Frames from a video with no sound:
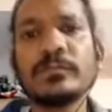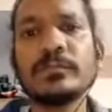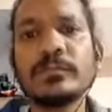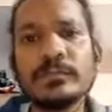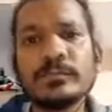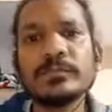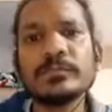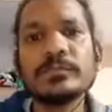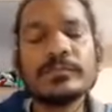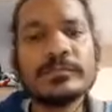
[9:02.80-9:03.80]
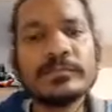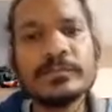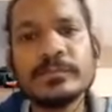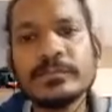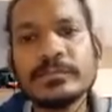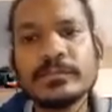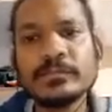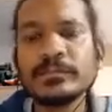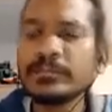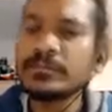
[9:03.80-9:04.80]

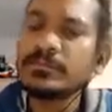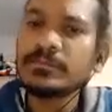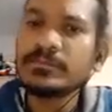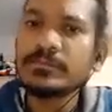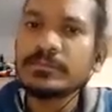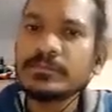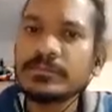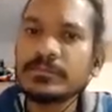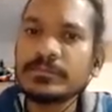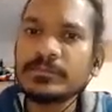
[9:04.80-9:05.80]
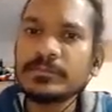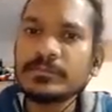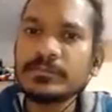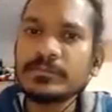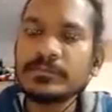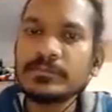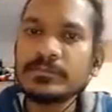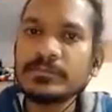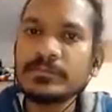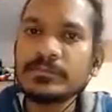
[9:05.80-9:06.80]

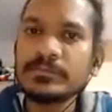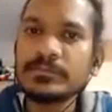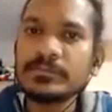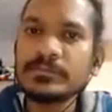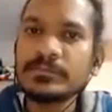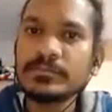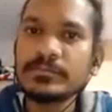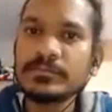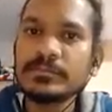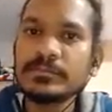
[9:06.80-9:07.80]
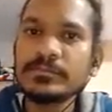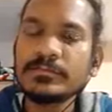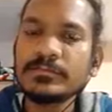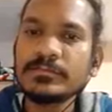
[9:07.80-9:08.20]
(silent)